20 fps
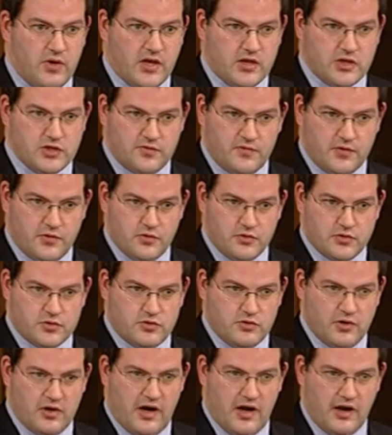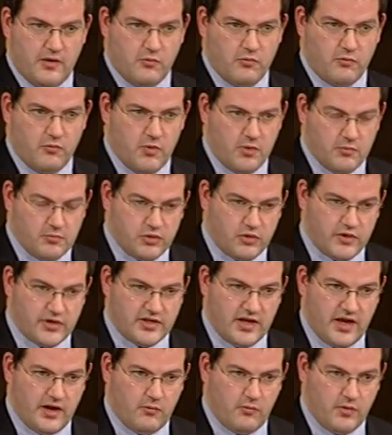wage for those who are
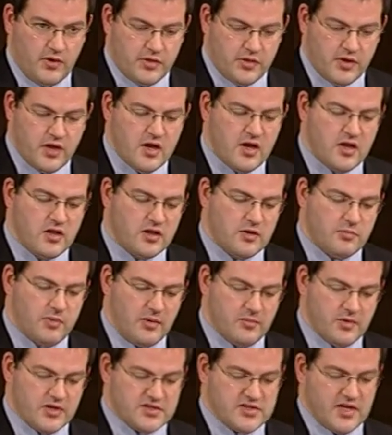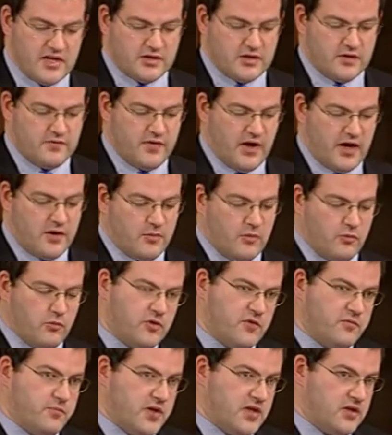employed out with the public sector environment
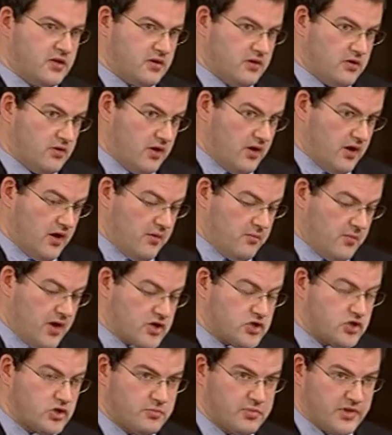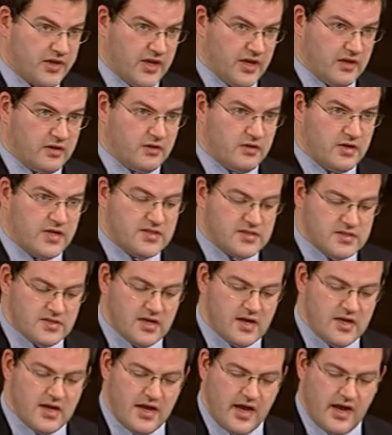would have been immeasurably
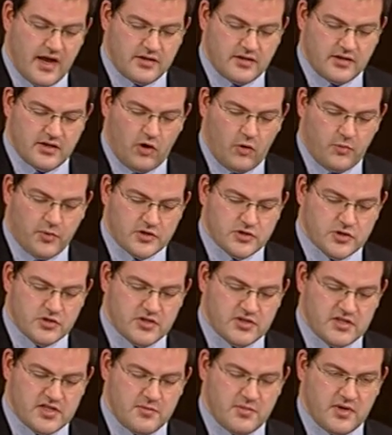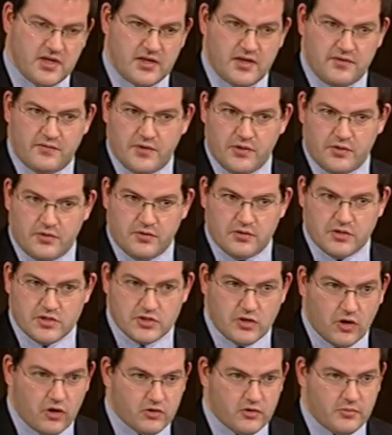increased had the opportunity been given through the
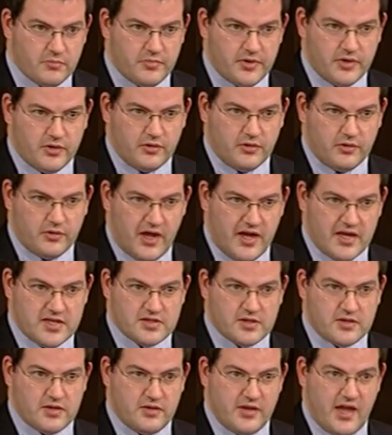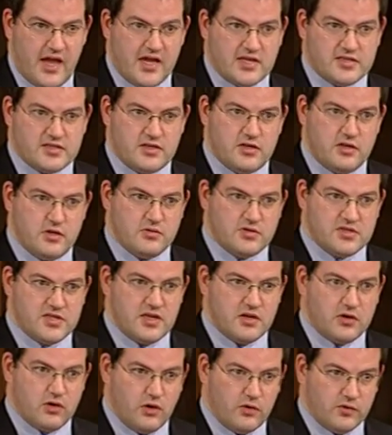Scotland Bill, as the
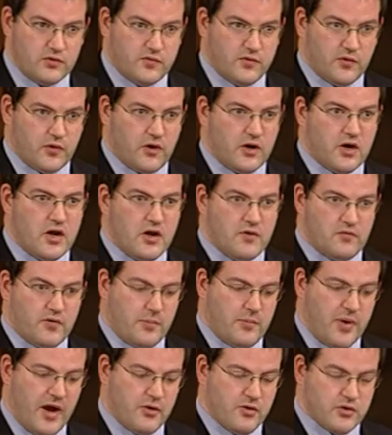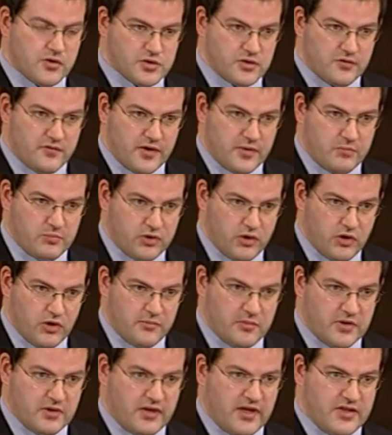STUC called for powers over
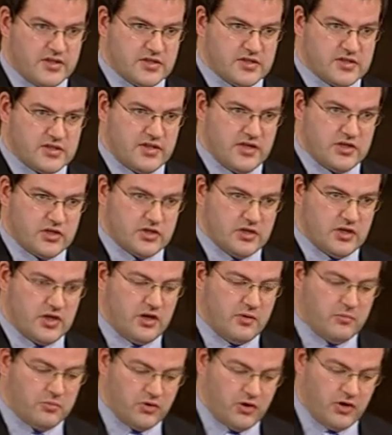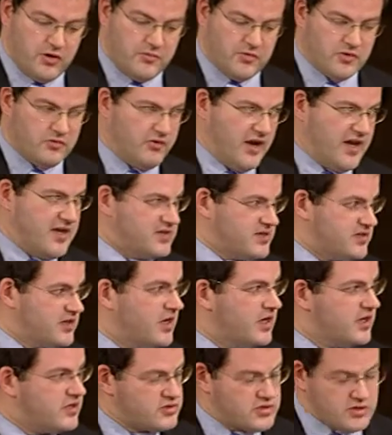employment legislation and employment rights
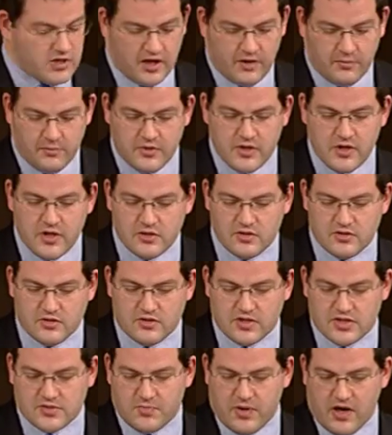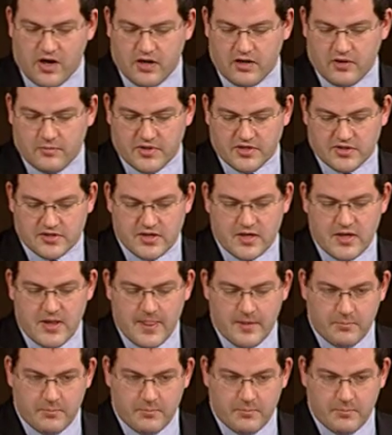to come to this Parliament.